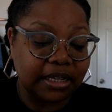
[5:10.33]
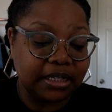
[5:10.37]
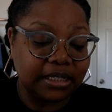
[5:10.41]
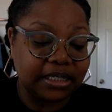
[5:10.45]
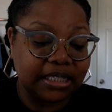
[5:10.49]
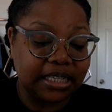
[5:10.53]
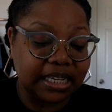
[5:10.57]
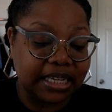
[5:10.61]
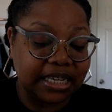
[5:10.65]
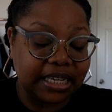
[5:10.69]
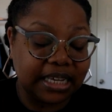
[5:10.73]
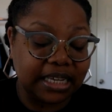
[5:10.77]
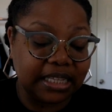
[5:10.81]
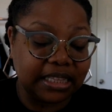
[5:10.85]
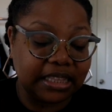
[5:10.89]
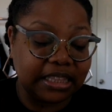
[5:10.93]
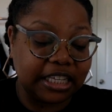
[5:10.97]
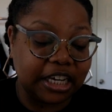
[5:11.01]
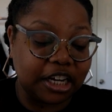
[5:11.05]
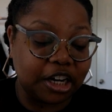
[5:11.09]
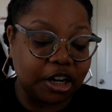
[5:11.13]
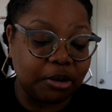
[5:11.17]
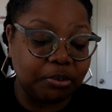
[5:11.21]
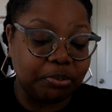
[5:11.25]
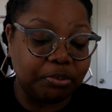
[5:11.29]
to get
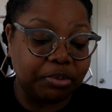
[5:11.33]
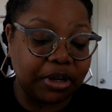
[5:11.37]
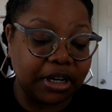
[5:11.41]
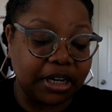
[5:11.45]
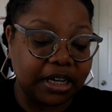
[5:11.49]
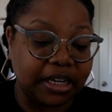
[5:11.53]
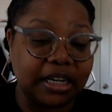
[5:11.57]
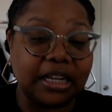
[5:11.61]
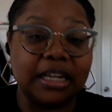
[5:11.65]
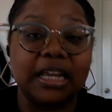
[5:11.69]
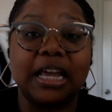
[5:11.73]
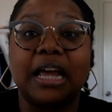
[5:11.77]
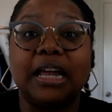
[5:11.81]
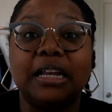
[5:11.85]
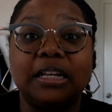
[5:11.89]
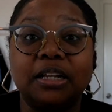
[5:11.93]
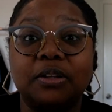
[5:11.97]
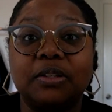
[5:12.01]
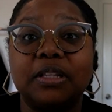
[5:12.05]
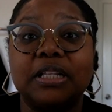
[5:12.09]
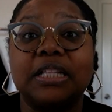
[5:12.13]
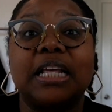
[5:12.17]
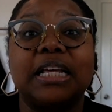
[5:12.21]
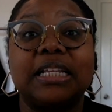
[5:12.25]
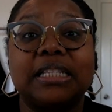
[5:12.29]
there, but I
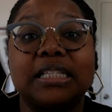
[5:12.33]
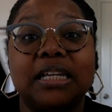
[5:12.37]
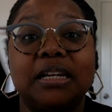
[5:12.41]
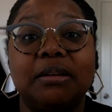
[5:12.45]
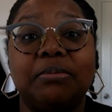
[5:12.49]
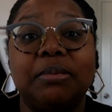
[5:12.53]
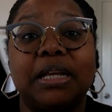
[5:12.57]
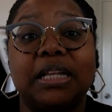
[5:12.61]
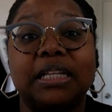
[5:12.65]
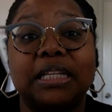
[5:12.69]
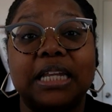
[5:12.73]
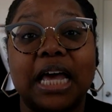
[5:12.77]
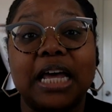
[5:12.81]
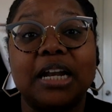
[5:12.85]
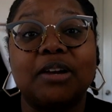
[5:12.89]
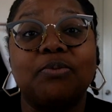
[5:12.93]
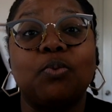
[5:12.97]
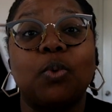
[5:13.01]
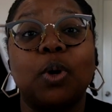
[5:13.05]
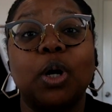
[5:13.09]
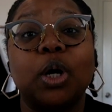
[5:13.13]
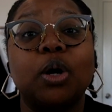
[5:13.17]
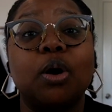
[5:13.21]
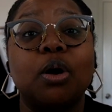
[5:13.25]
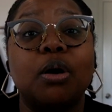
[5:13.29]
know that that's going to be a lot of
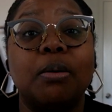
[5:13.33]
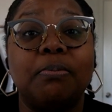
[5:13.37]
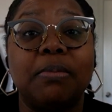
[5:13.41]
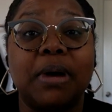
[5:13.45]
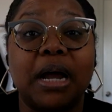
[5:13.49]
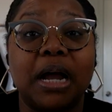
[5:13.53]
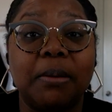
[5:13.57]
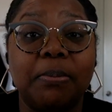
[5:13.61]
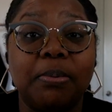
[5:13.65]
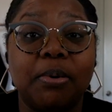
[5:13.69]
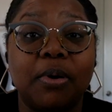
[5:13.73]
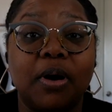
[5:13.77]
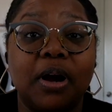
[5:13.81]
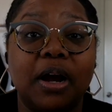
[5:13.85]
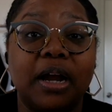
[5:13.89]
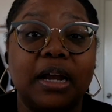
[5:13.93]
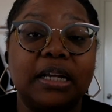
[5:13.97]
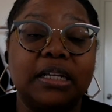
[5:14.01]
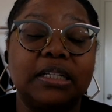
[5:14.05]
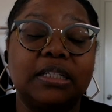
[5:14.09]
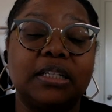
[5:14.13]
work on my part in